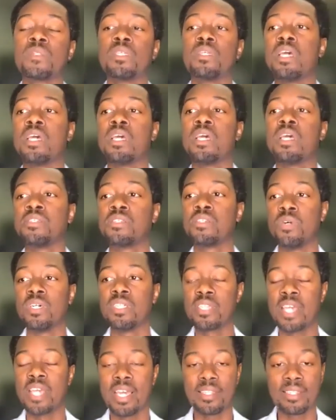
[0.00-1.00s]
And so it
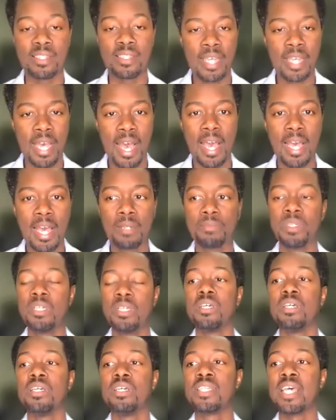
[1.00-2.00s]
takes time,
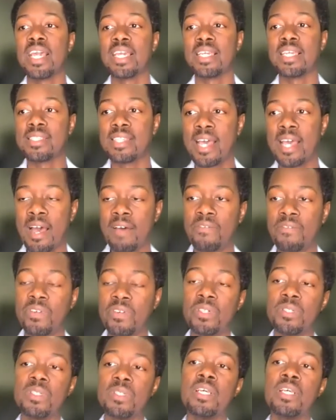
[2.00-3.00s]
it takes effort.
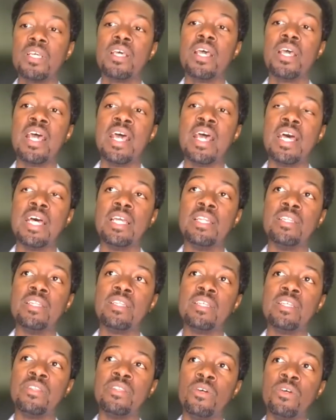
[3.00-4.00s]
And
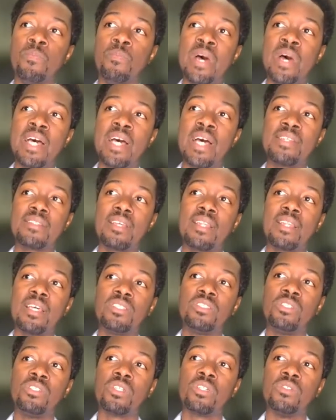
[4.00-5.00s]
the best thing that
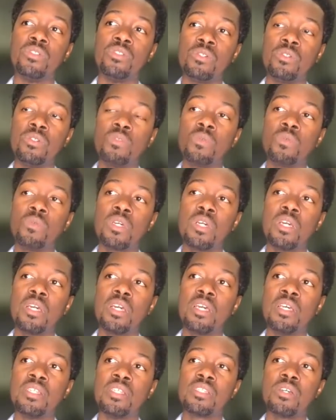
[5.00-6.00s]
you can do
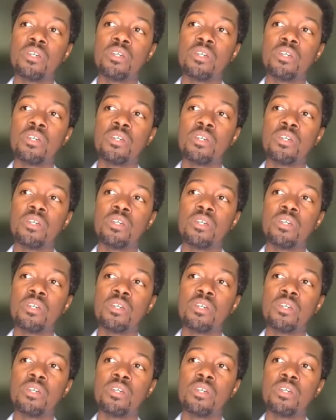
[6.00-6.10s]
is to